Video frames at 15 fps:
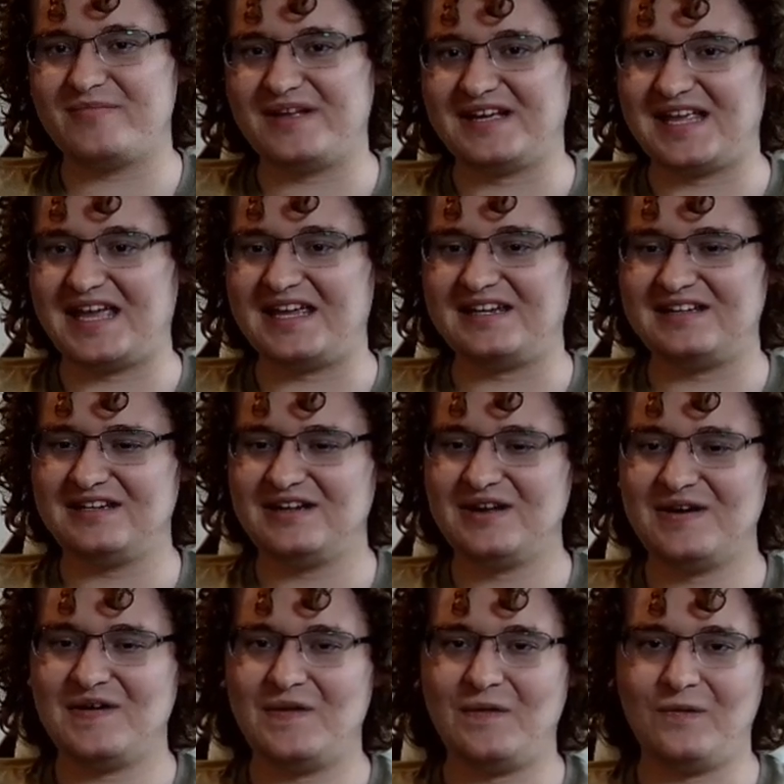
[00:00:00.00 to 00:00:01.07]
again
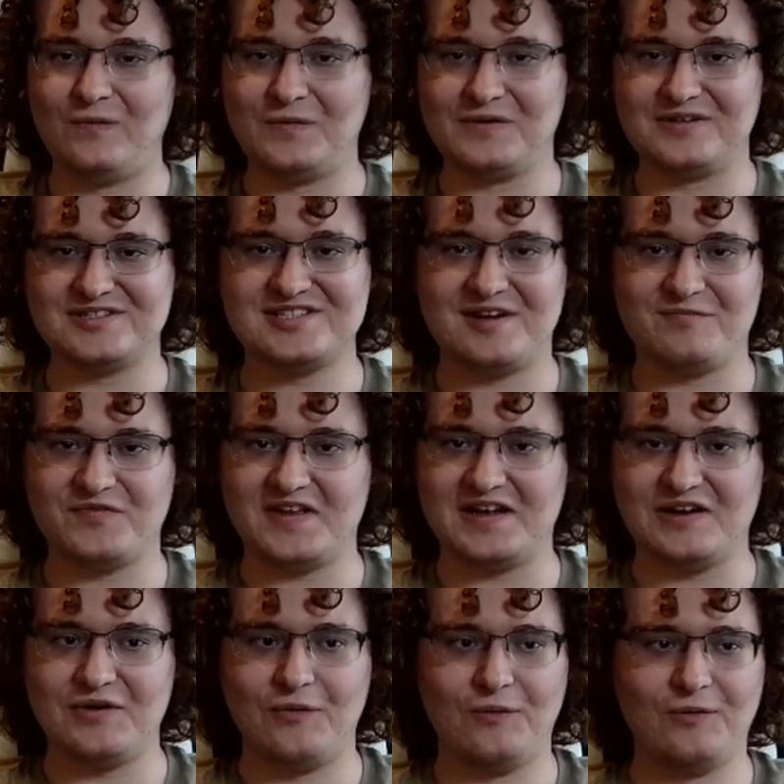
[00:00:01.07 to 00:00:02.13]
or something,
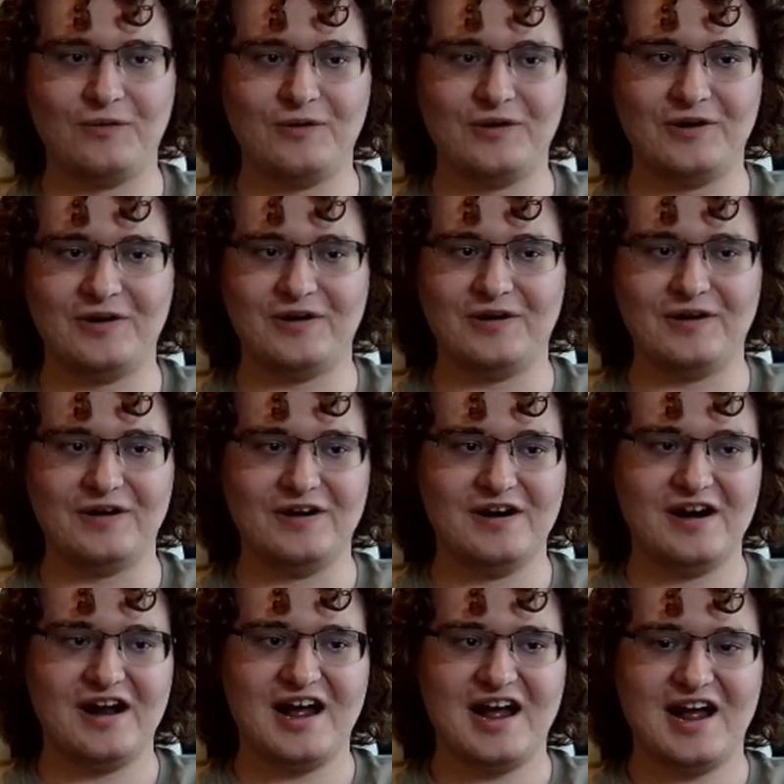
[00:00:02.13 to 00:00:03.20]
or
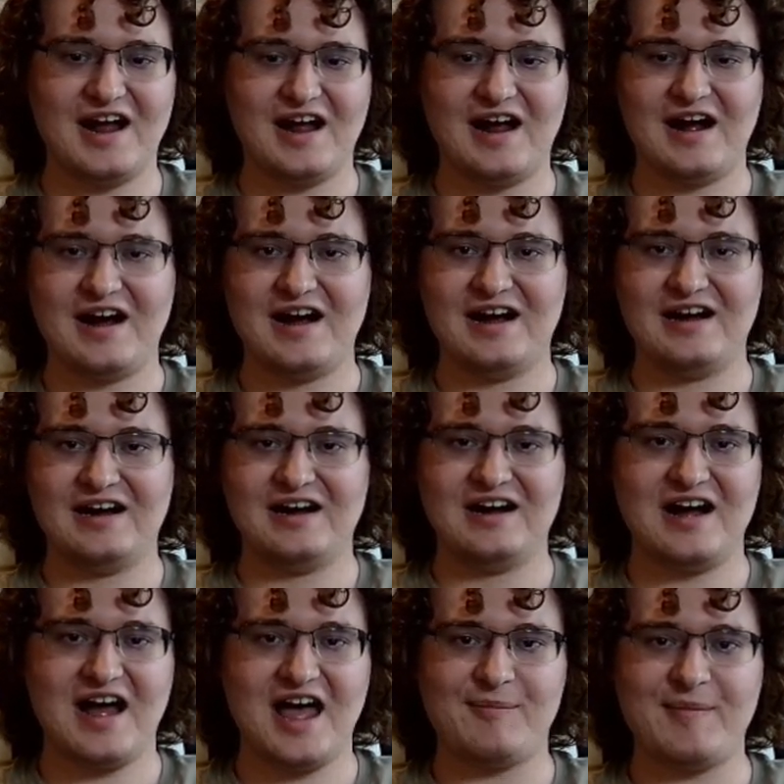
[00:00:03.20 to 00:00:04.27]

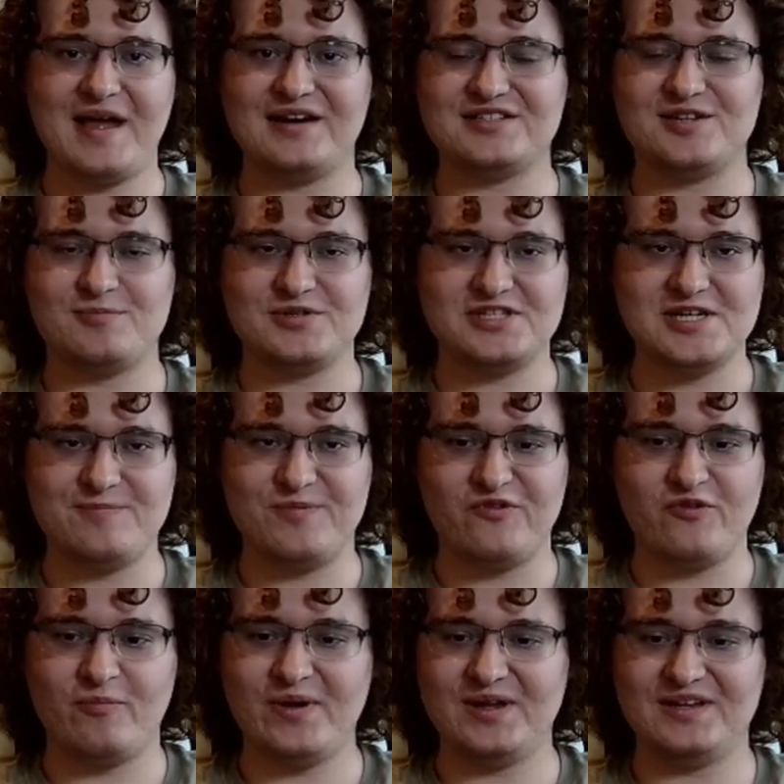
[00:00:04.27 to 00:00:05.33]
I'm at some
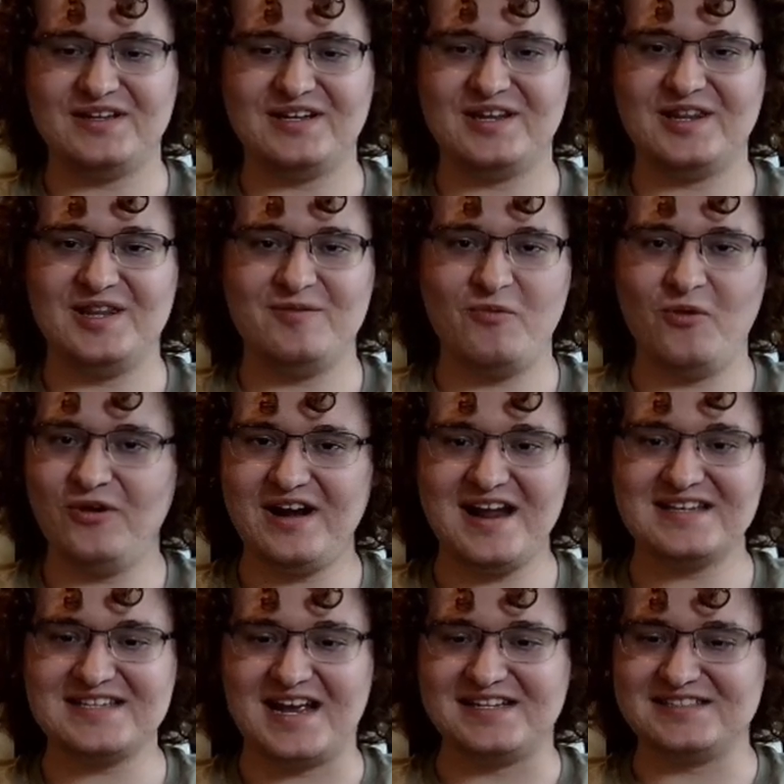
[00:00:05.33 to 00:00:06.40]
sleepover. But the more
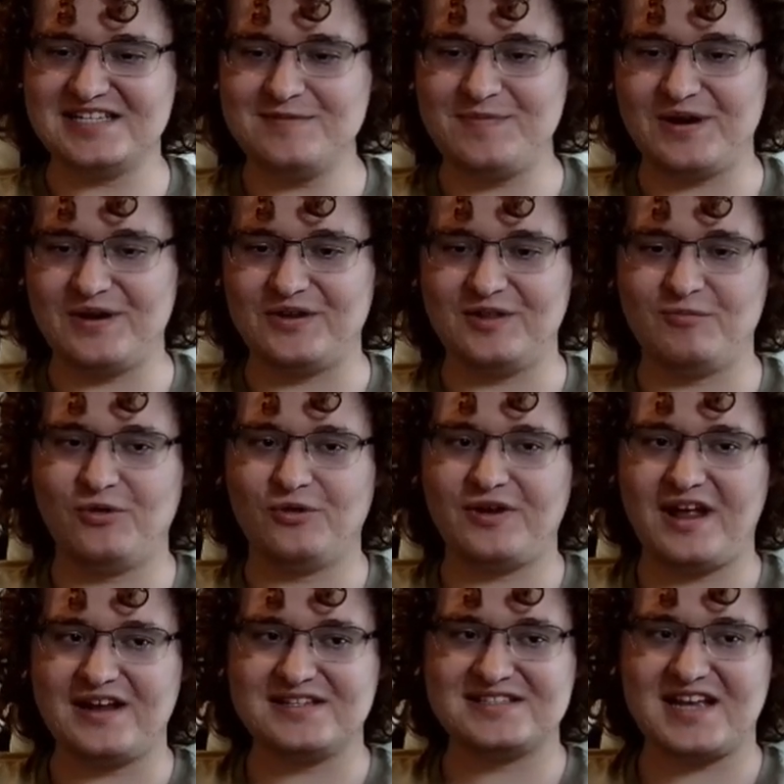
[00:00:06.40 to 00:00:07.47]
nights I sleep here, the more
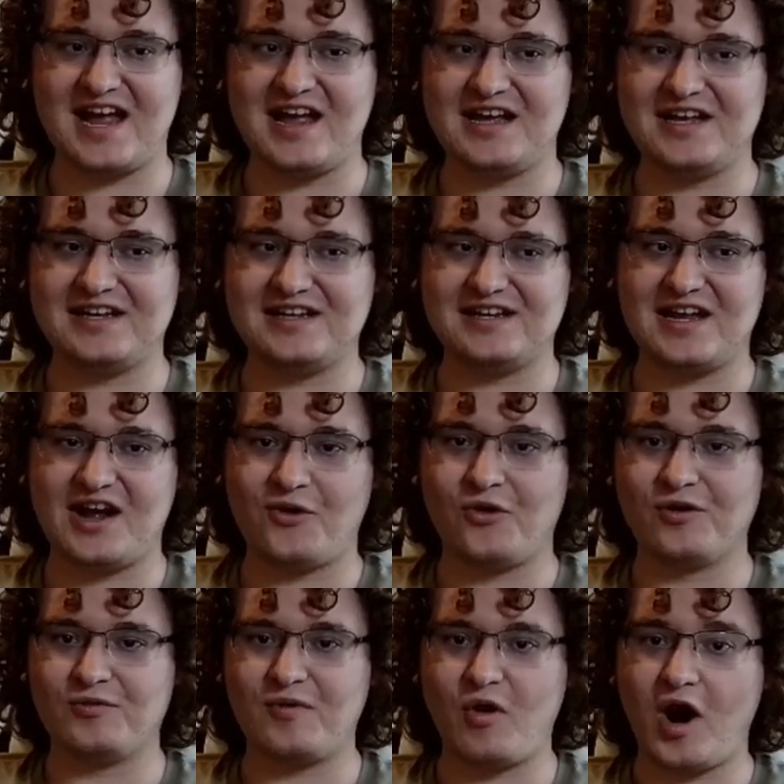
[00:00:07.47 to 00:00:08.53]
nights I or
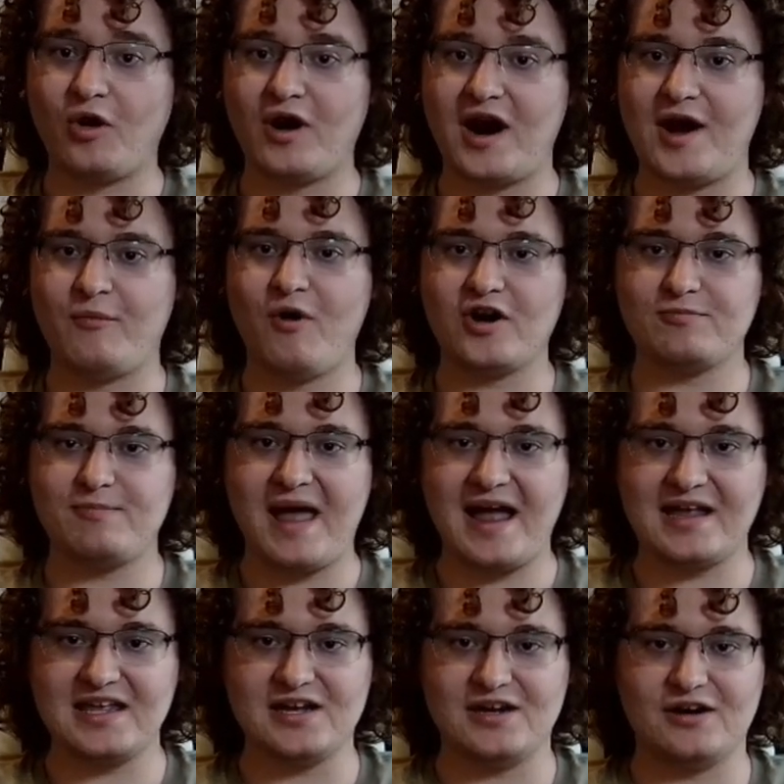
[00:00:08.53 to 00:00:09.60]
or I walk back
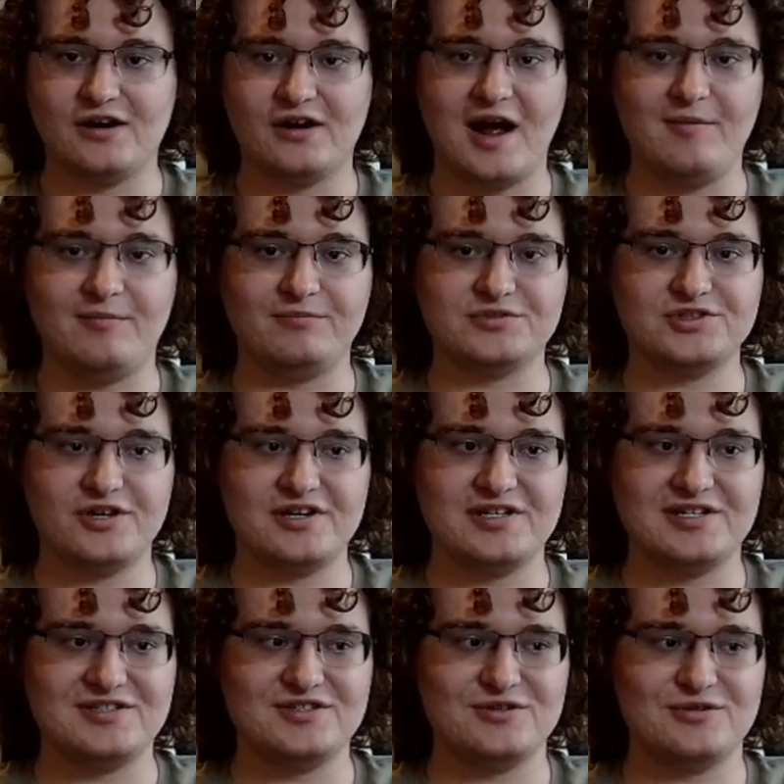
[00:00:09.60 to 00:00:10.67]
here, I'm
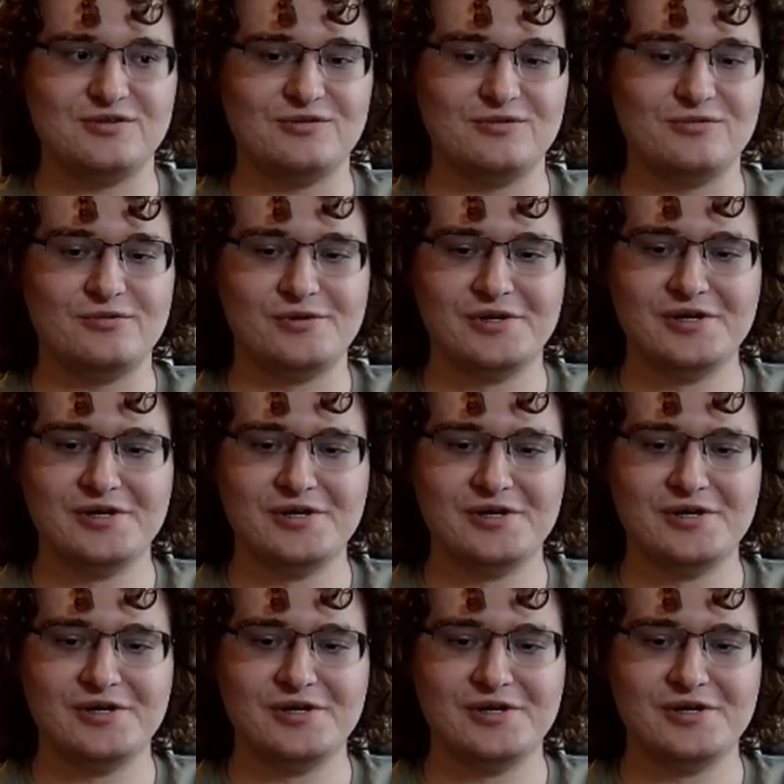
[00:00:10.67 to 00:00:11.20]
starting to